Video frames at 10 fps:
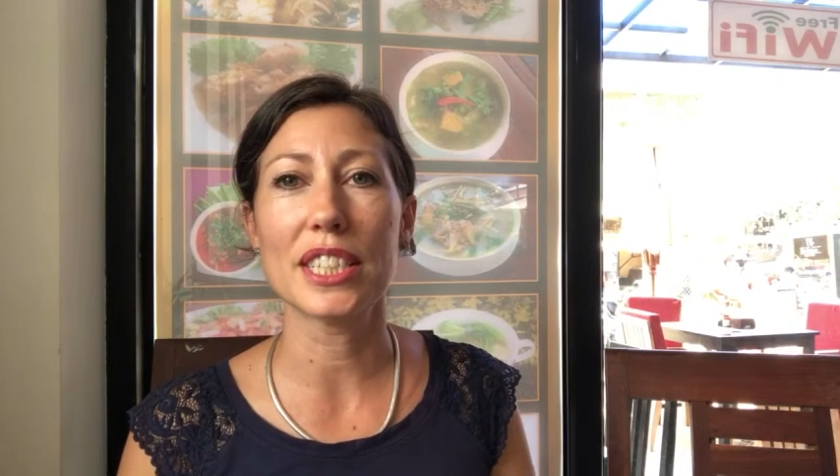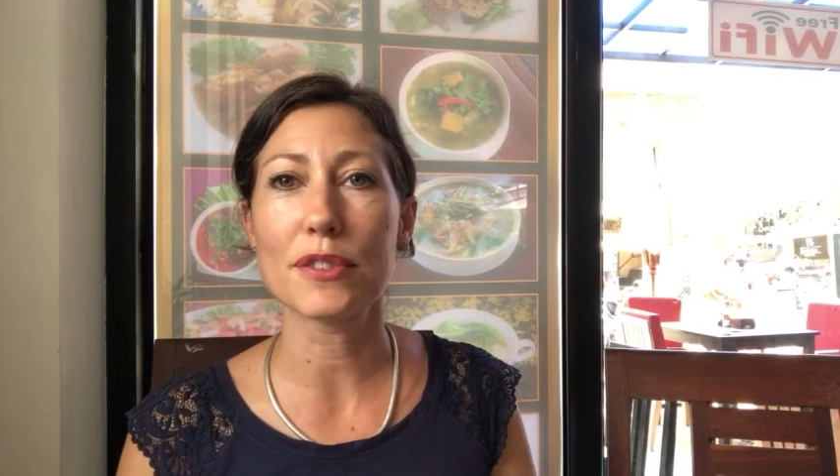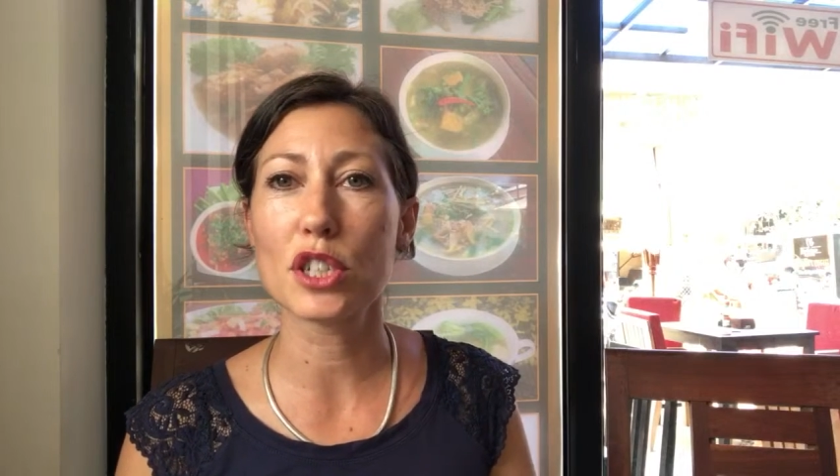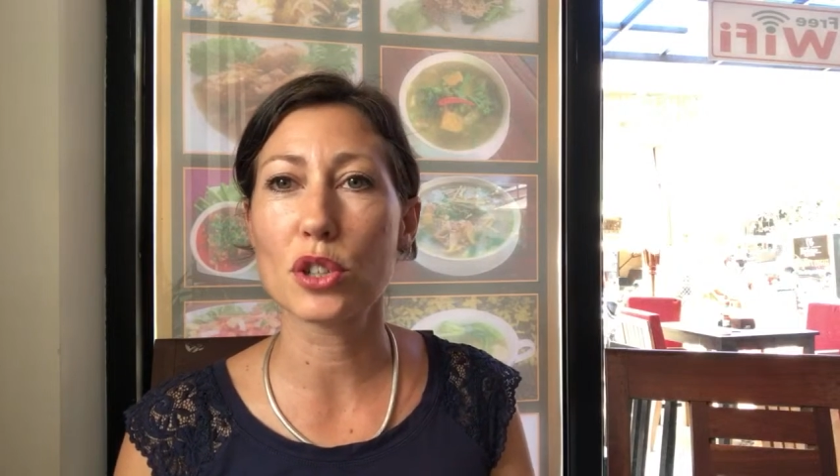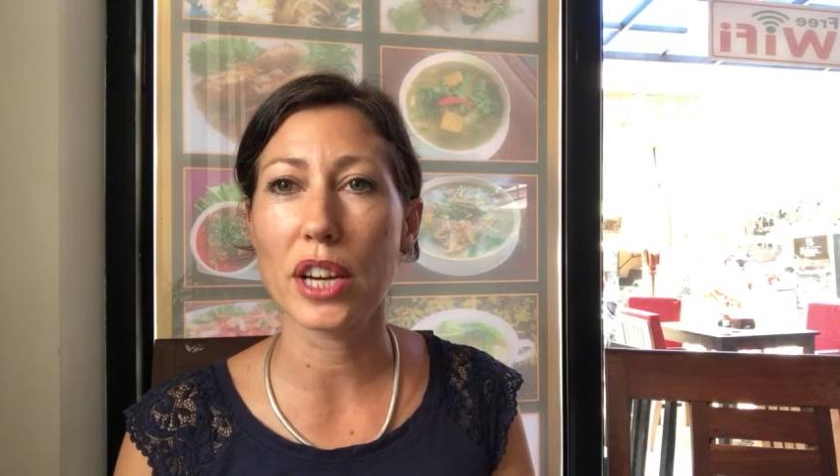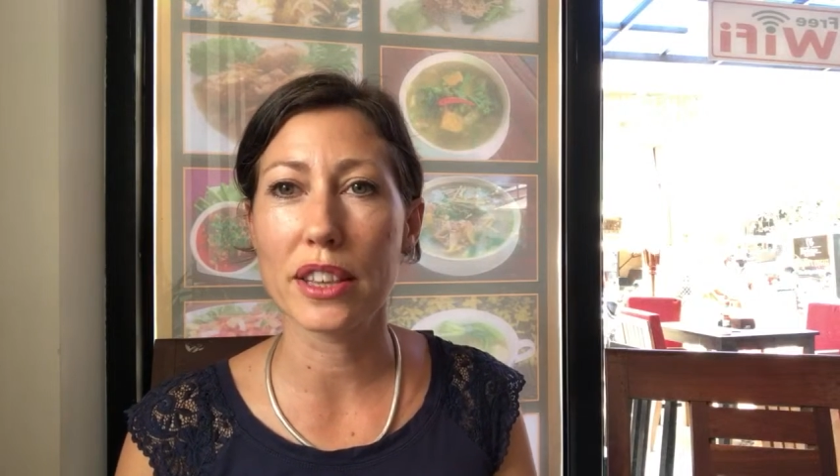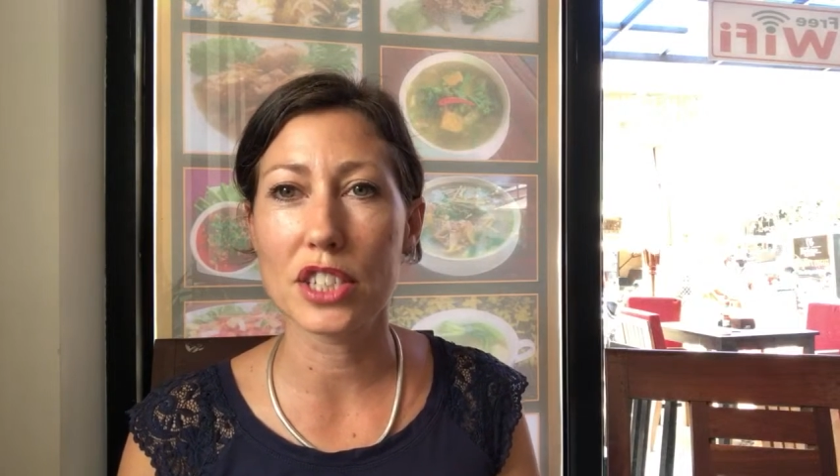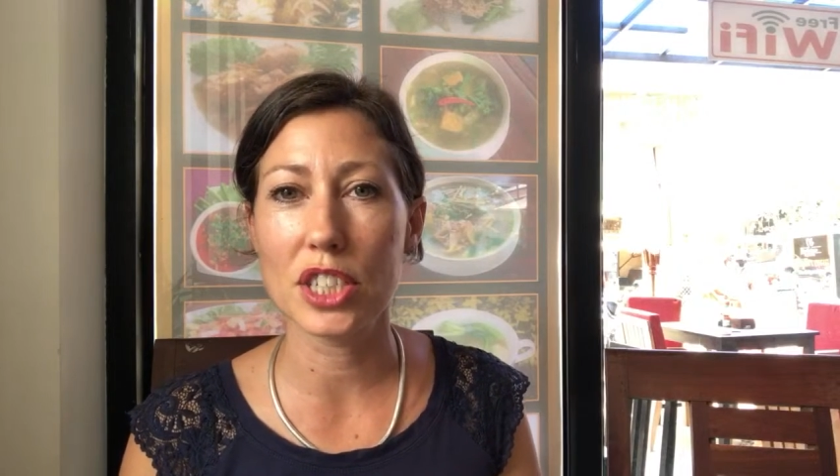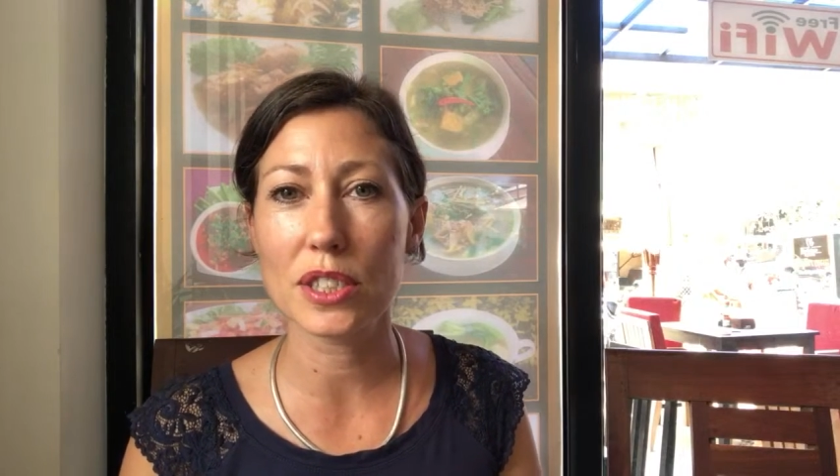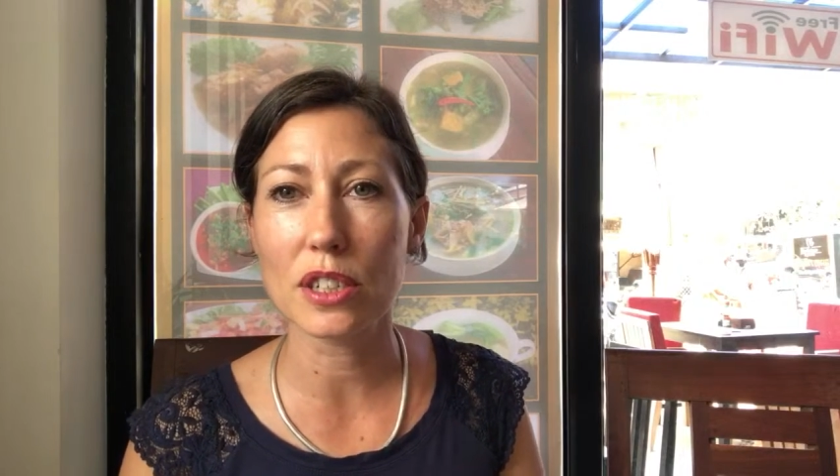You have to try the
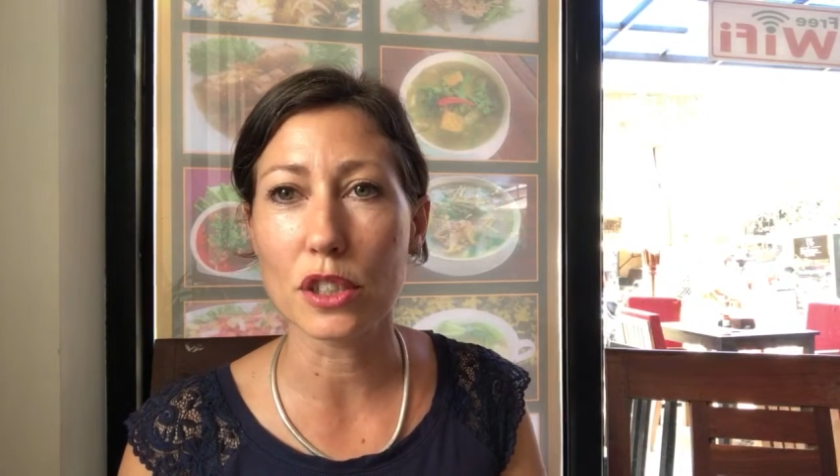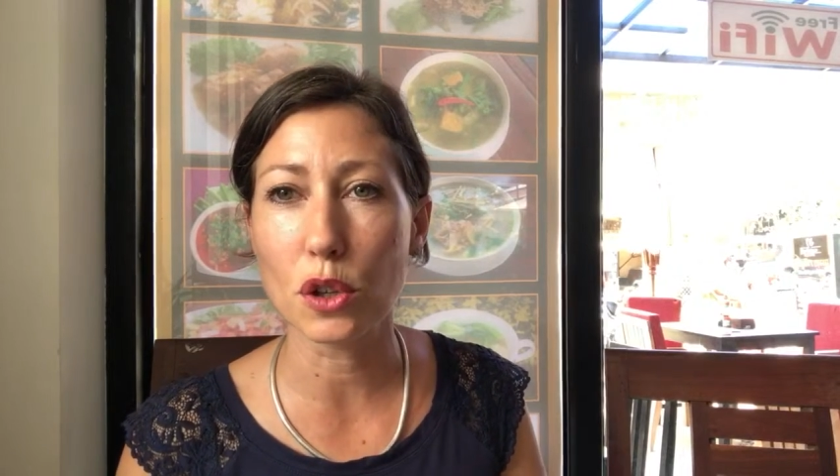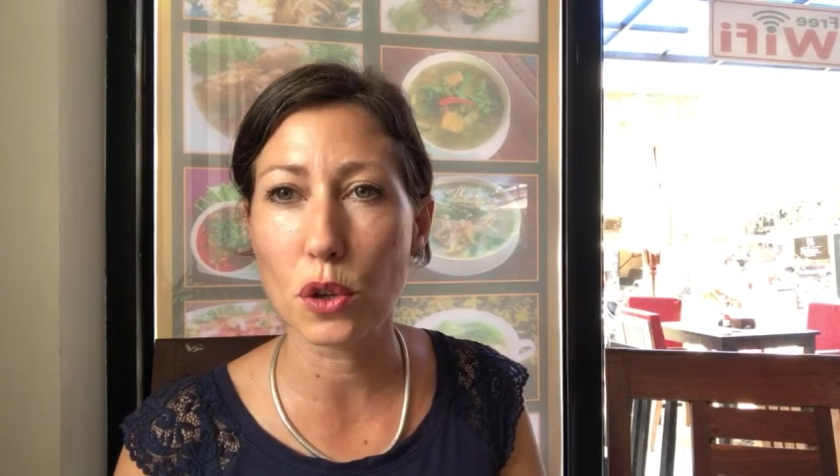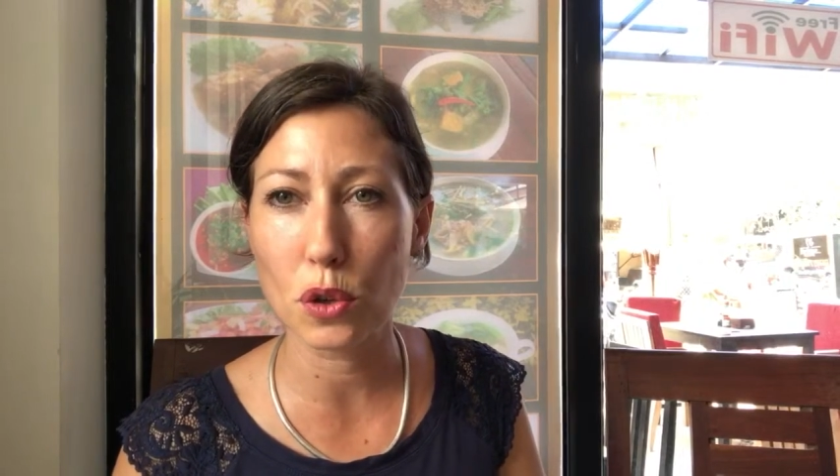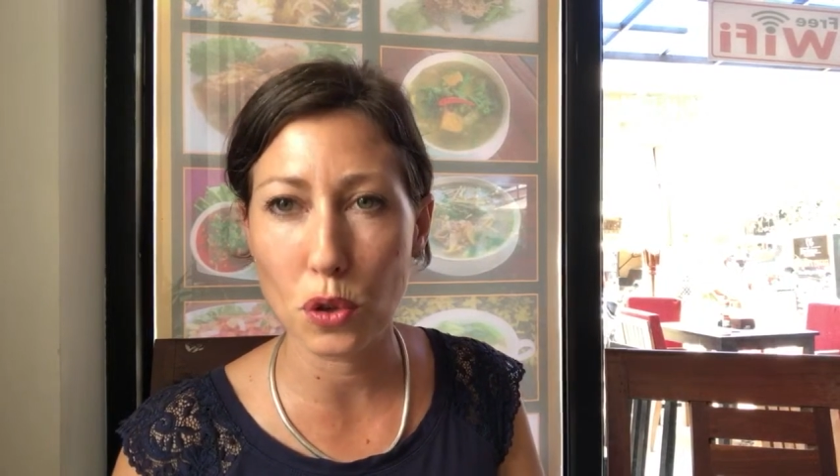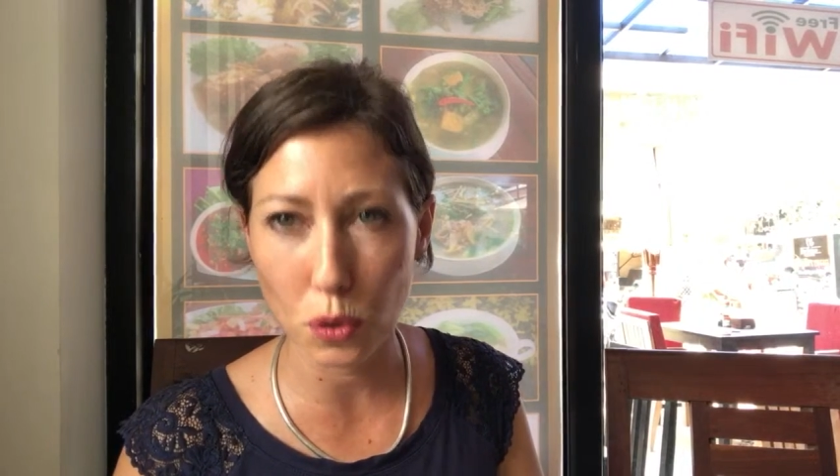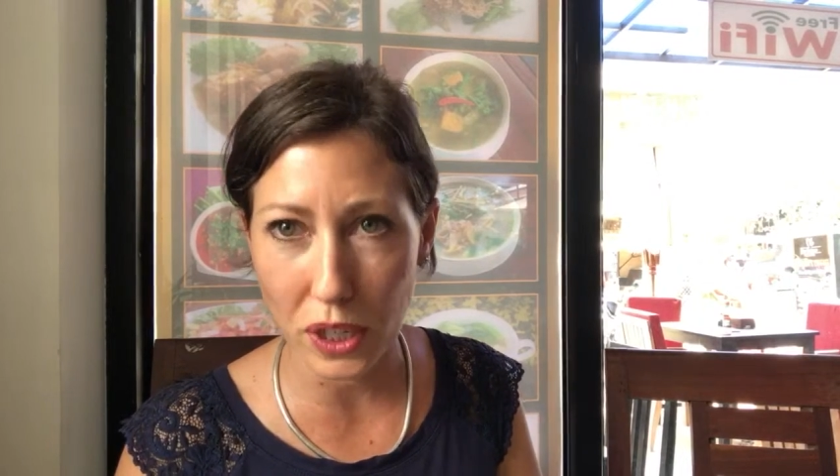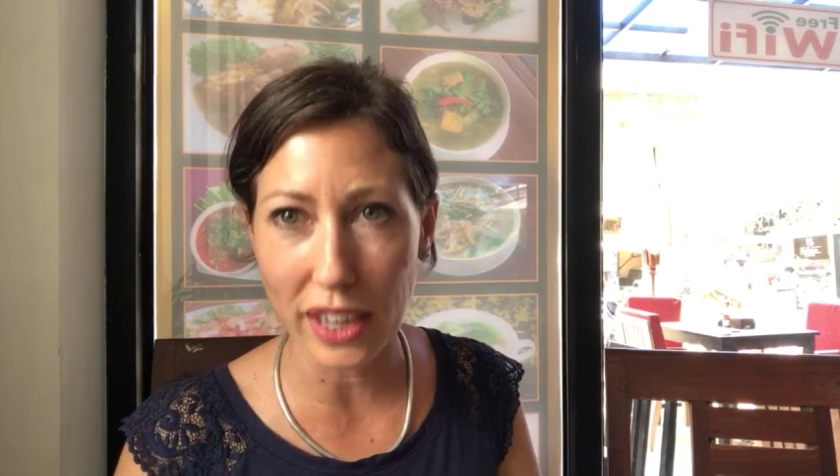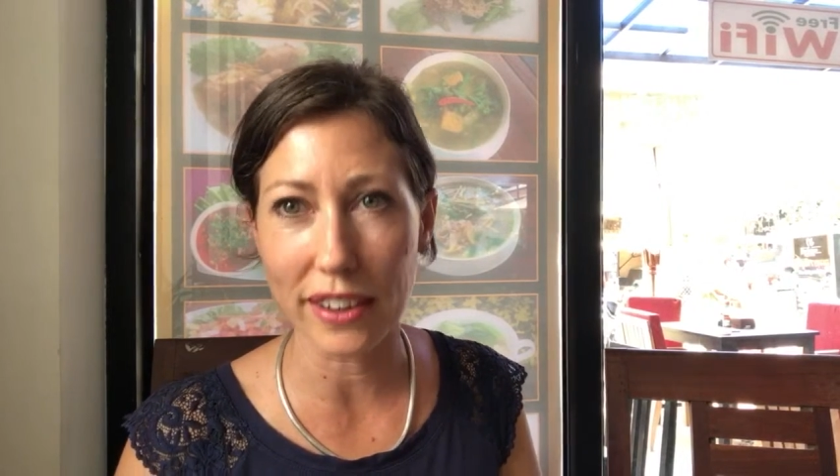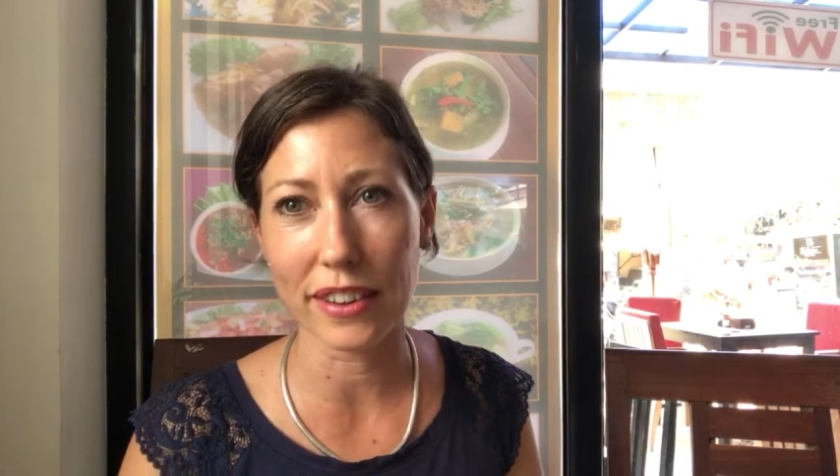cheese called
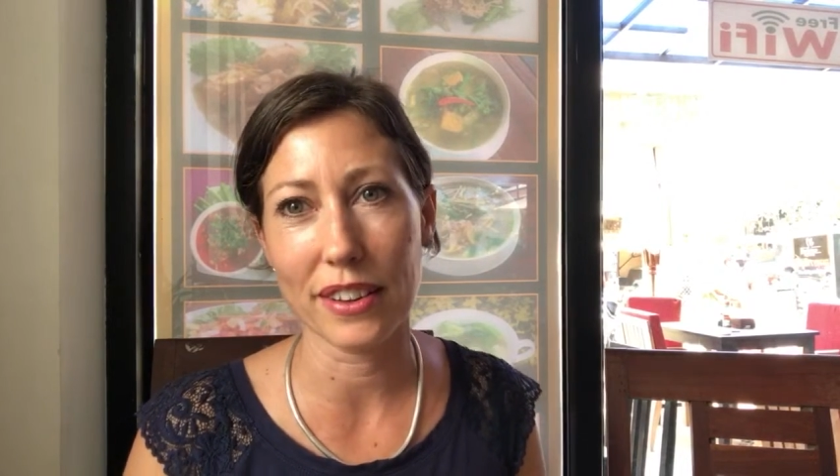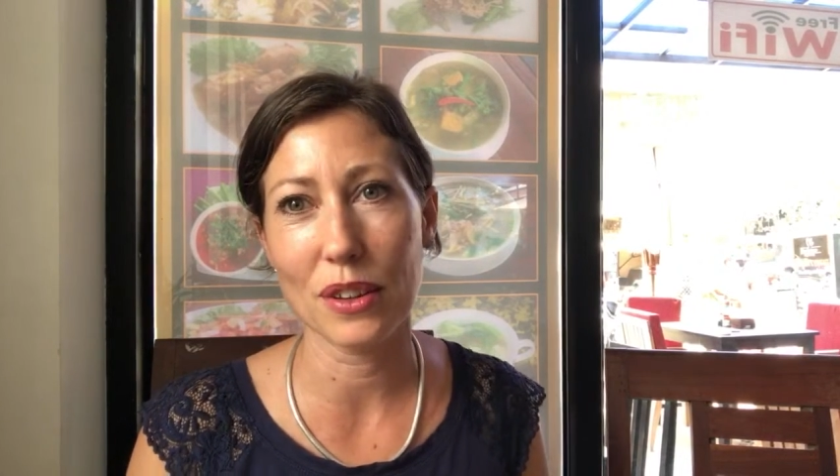Gruyere.